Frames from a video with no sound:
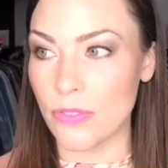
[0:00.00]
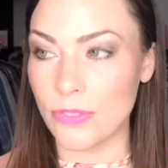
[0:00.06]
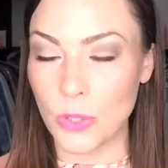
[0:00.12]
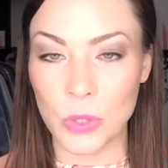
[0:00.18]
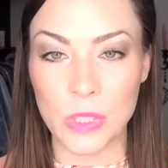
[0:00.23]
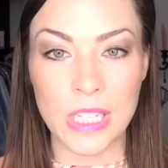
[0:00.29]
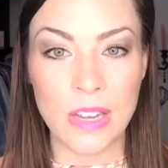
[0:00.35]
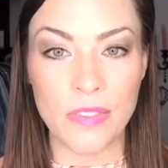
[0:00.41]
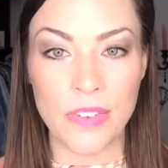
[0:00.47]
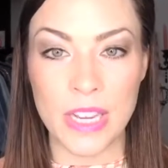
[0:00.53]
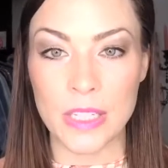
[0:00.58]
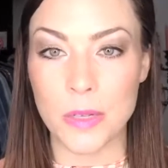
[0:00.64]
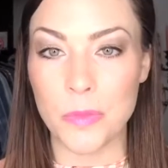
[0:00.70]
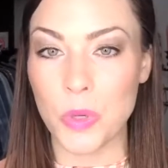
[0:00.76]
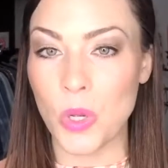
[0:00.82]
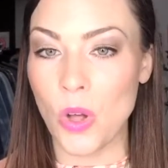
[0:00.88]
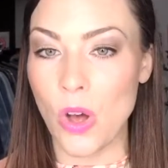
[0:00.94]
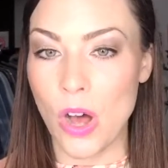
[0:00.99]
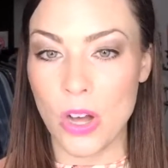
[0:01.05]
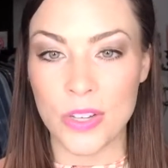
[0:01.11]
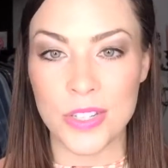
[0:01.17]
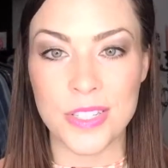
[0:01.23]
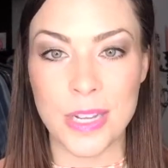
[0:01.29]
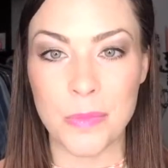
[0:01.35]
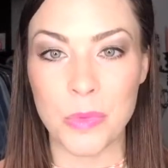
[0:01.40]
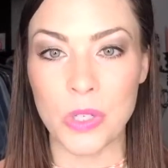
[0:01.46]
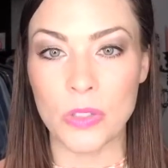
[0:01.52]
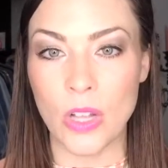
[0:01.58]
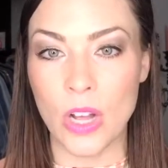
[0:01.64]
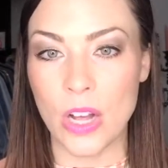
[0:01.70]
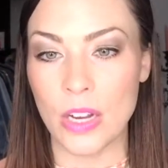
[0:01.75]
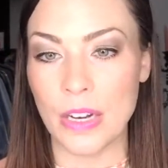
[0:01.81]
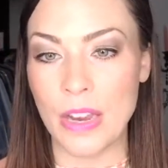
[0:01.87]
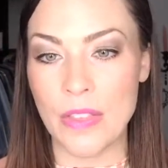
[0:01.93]
fully available all summer
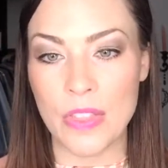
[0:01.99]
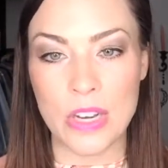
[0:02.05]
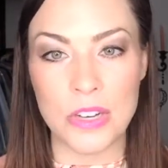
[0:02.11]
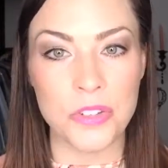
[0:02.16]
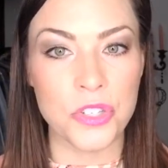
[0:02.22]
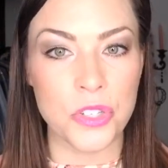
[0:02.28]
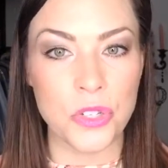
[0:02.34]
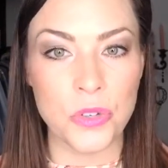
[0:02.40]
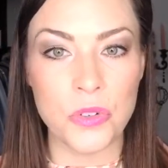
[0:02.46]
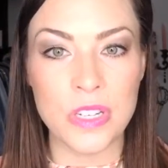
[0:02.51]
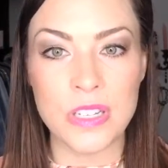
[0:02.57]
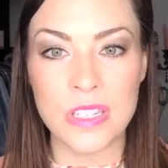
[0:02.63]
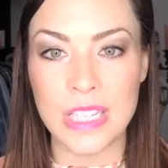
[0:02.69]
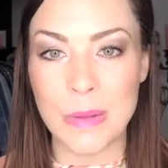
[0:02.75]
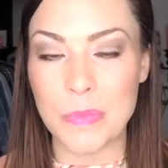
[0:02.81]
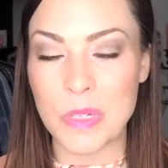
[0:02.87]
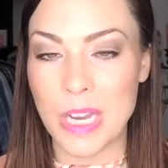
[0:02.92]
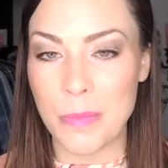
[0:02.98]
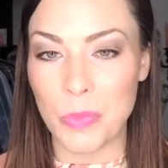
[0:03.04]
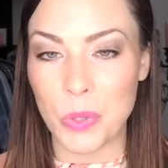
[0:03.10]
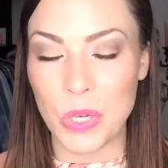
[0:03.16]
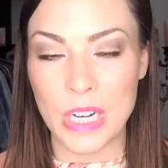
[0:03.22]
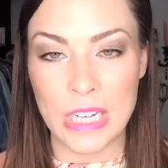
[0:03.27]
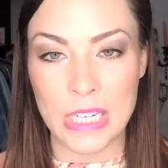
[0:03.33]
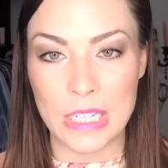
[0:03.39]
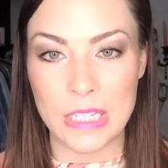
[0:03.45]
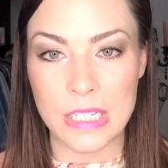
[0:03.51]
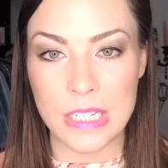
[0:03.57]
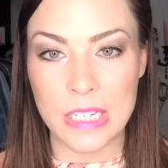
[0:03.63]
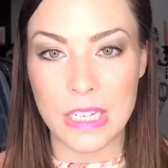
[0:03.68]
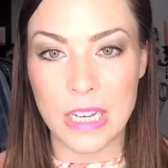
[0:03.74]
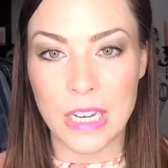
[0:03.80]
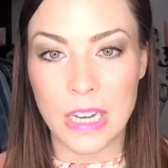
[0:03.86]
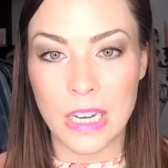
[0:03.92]
long, and then as soon as September
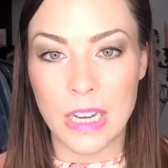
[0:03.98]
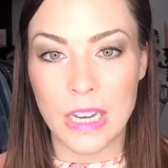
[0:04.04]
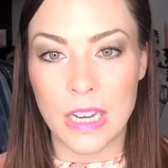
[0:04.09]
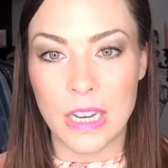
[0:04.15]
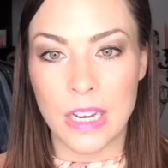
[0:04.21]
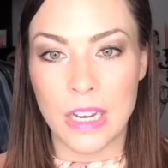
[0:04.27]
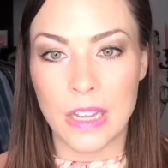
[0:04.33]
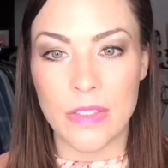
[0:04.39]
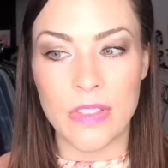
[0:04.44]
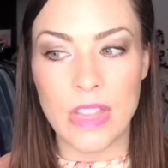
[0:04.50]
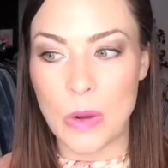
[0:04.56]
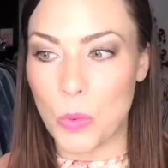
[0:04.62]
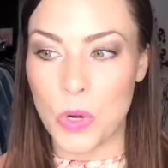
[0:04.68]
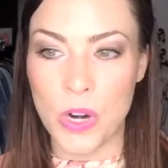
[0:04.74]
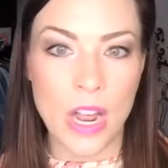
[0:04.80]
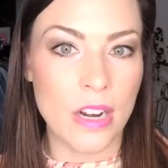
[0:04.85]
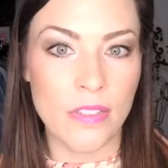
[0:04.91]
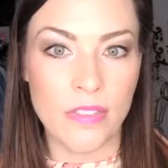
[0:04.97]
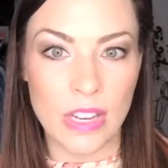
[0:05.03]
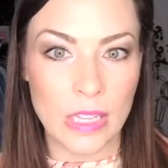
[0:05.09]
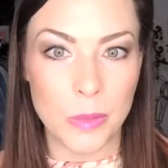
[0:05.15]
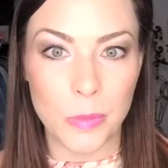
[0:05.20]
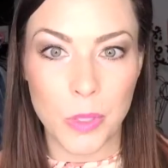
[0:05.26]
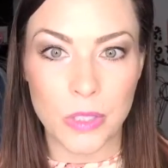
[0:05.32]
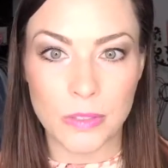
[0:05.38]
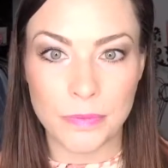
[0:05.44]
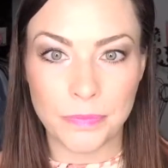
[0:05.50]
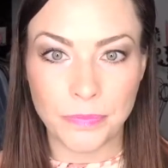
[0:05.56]
hit, they were not available.